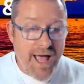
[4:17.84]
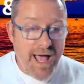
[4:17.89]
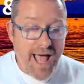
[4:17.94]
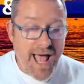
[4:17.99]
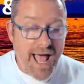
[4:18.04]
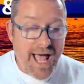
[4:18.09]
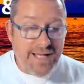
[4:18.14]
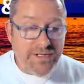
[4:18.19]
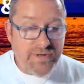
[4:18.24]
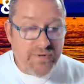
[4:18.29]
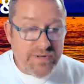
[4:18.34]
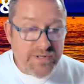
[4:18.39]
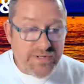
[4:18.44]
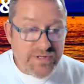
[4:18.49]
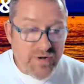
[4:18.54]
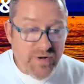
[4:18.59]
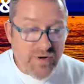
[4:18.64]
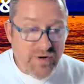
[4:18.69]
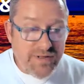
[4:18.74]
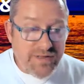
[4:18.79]
As a
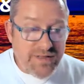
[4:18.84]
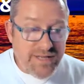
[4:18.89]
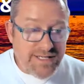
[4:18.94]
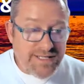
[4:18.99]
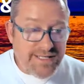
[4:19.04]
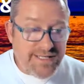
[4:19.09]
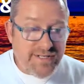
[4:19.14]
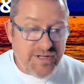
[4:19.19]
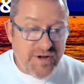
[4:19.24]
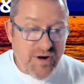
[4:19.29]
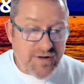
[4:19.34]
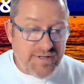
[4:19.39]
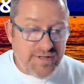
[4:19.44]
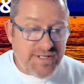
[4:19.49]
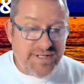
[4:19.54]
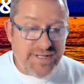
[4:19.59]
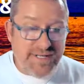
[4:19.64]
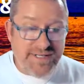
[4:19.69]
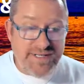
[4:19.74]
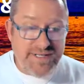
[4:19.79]
result, this starts
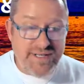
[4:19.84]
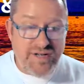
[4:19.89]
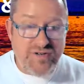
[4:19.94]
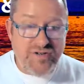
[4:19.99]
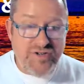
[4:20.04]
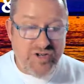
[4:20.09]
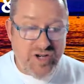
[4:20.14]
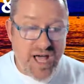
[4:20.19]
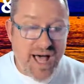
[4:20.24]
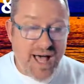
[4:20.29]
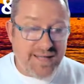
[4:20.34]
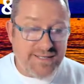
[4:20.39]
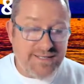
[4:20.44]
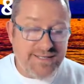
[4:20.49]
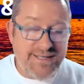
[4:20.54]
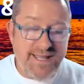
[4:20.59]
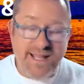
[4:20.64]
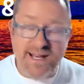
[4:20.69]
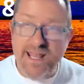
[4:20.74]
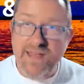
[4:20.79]
to suggest
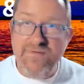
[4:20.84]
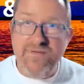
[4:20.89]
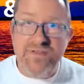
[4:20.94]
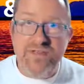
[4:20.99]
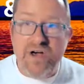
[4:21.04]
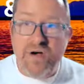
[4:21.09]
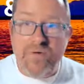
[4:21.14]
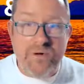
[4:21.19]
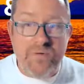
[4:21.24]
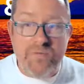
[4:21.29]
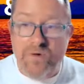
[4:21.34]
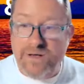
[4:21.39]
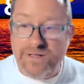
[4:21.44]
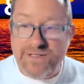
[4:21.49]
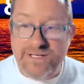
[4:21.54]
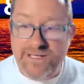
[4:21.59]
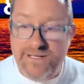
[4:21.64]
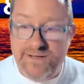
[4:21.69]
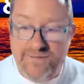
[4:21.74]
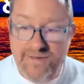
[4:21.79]
that even though it
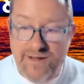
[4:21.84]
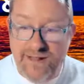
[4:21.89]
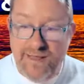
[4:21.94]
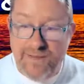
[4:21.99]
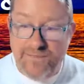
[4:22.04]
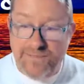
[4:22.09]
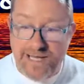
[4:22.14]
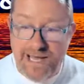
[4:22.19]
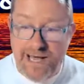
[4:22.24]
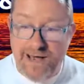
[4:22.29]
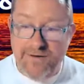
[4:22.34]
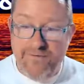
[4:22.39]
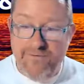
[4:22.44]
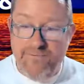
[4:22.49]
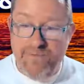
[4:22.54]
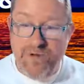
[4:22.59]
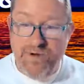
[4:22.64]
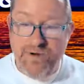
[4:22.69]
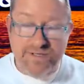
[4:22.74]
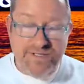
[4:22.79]
wasn't developed out of
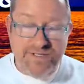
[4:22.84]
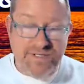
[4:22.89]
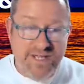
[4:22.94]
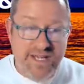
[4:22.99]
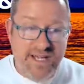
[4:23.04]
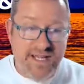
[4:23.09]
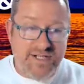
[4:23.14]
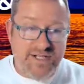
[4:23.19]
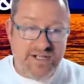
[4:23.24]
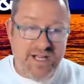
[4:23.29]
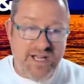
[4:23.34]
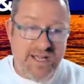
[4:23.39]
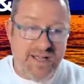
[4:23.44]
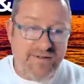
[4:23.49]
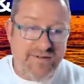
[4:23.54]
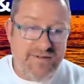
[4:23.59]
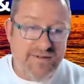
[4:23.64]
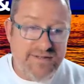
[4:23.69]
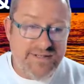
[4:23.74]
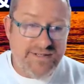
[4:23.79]
Buddhist
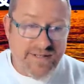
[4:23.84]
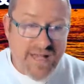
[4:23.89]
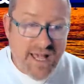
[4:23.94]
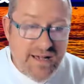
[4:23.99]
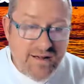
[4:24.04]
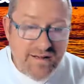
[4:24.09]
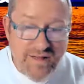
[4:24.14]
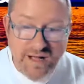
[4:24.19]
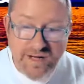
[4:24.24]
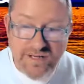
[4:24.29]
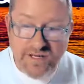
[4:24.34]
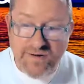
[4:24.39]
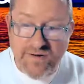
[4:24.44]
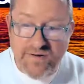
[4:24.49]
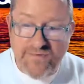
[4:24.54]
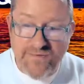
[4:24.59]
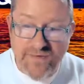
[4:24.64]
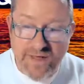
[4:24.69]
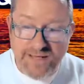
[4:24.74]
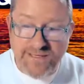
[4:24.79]
teaching, psychological
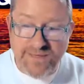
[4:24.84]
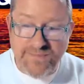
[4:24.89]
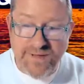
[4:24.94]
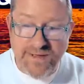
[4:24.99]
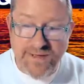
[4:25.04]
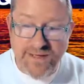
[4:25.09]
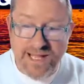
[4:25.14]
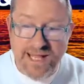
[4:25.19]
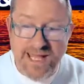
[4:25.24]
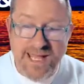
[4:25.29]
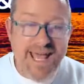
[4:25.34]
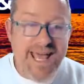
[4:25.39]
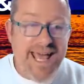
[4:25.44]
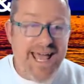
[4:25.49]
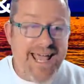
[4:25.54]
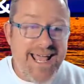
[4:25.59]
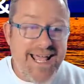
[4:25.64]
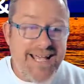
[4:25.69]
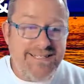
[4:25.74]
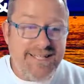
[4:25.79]
flexibility
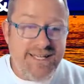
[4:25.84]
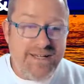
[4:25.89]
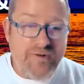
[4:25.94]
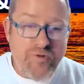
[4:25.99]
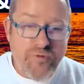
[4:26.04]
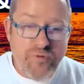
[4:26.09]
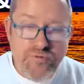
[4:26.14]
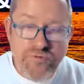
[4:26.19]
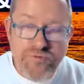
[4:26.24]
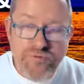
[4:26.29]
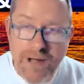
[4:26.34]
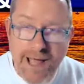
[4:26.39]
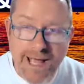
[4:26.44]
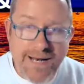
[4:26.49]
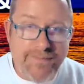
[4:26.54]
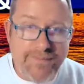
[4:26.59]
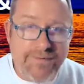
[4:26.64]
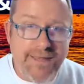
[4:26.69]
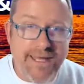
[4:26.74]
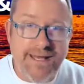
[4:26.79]
is
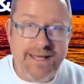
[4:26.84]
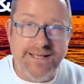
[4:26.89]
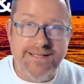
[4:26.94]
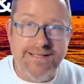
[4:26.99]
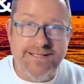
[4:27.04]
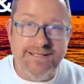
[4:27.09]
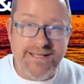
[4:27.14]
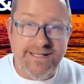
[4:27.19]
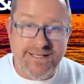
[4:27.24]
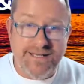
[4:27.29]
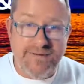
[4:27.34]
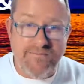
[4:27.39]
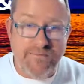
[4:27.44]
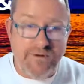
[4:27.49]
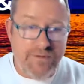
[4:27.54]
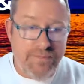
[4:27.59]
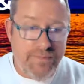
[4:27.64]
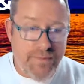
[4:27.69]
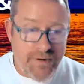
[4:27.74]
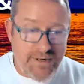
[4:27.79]
incredibly consistent
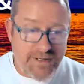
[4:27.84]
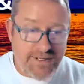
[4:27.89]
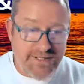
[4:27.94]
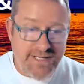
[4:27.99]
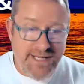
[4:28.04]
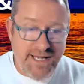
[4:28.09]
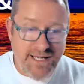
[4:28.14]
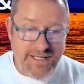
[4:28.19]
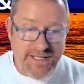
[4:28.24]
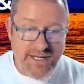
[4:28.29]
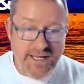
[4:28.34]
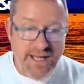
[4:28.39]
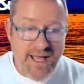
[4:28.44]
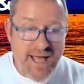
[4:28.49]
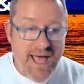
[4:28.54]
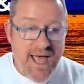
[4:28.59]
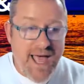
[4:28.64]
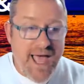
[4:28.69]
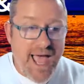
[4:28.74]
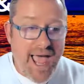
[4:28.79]
with Buddhist teaching
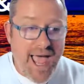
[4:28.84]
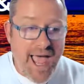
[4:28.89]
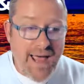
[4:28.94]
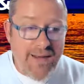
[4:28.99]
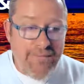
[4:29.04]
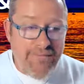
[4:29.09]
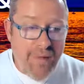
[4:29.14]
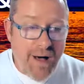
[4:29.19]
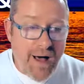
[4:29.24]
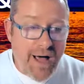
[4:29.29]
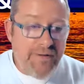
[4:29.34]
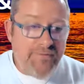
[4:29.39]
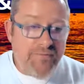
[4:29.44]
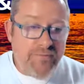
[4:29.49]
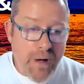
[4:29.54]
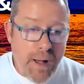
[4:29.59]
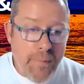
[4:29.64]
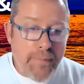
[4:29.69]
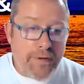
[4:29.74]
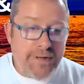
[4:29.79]
and might
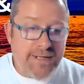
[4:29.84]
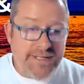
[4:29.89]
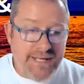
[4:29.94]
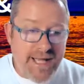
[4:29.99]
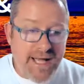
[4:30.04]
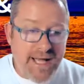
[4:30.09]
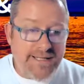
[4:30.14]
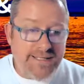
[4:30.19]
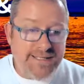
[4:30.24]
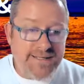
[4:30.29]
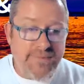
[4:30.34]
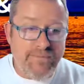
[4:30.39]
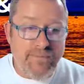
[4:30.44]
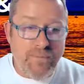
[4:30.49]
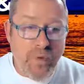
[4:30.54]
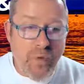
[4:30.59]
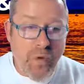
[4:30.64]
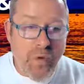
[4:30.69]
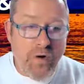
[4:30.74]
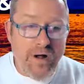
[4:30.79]
represent some
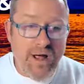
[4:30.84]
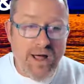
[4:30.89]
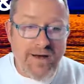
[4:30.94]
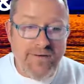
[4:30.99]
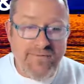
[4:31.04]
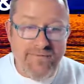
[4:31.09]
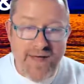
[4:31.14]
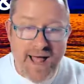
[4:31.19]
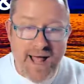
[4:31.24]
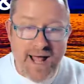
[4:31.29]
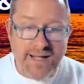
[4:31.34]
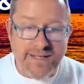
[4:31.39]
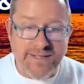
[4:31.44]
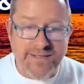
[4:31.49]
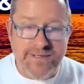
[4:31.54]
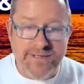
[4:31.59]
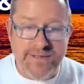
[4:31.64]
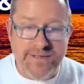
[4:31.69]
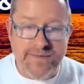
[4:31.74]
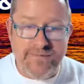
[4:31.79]
more
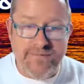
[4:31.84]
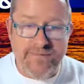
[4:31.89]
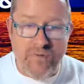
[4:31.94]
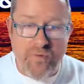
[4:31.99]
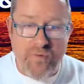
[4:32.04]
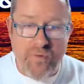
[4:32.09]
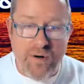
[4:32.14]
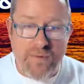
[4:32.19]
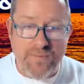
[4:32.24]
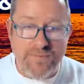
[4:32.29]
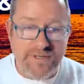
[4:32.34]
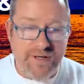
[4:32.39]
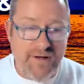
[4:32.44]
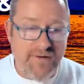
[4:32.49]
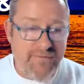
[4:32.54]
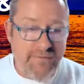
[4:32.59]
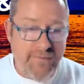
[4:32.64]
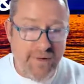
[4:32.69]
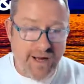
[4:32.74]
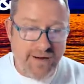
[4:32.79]
advanced forms
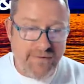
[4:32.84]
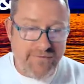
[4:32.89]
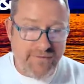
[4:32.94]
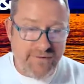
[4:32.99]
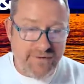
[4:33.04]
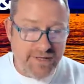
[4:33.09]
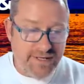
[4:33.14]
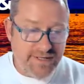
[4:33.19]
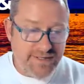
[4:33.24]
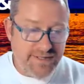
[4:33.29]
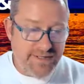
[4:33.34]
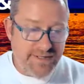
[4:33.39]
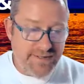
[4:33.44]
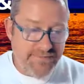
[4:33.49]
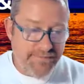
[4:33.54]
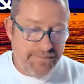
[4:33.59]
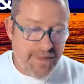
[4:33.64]
of mindfulness.